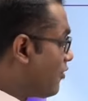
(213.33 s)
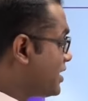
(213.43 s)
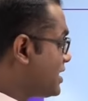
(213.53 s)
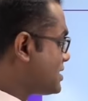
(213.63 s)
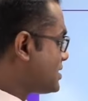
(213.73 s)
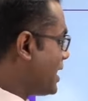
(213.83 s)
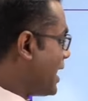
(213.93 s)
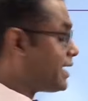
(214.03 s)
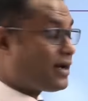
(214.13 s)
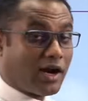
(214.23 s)
governance
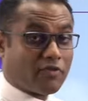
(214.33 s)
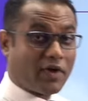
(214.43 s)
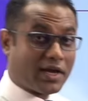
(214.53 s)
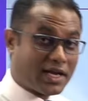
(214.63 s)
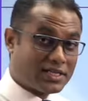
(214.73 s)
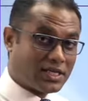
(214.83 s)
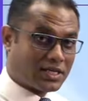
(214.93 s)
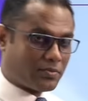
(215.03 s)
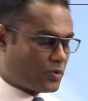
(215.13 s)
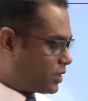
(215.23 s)
and
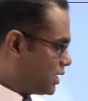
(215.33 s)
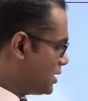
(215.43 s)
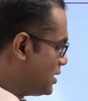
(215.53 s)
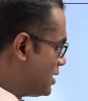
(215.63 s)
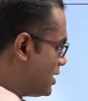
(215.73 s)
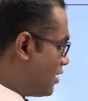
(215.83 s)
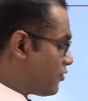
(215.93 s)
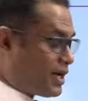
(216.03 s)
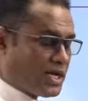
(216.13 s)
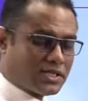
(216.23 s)
non-financial reporting.
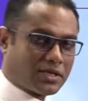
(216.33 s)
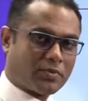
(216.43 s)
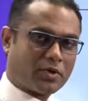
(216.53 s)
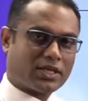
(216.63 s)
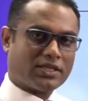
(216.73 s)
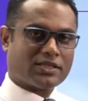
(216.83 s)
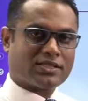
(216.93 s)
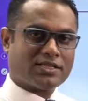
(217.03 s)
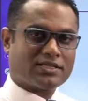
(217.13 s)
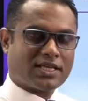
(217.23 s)
Non-financial reporting in the
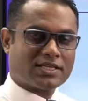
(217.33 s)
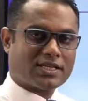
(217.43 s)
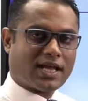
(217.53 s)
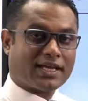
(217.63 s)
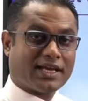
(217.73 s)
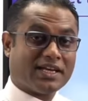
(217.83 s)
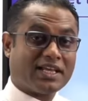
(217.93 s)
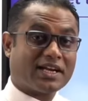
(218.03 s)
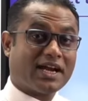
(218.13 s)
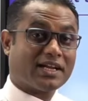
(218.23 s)
sense things like
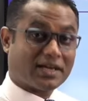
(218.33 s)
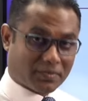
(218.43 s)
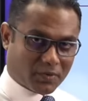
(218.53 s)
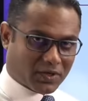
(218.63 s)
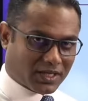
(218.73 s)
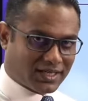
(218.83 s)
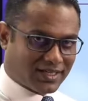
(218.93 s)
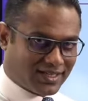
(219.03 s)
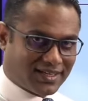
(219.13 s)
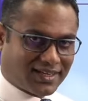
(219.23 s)
integrated reporting,
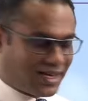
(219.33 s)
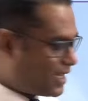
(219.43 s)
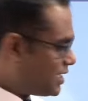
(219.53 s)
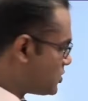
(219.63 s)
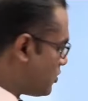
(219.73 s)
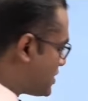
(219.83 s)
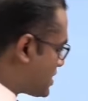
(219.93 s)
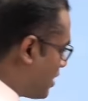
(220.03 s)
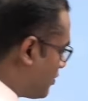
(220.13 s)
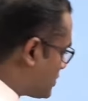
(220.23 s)
right? So
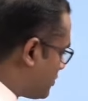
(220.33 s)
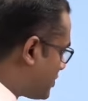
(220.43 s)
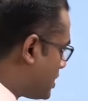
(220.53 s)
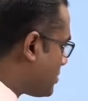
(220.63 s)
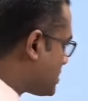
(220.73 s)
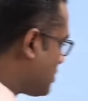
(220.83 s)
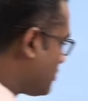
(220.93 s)
which covers 15%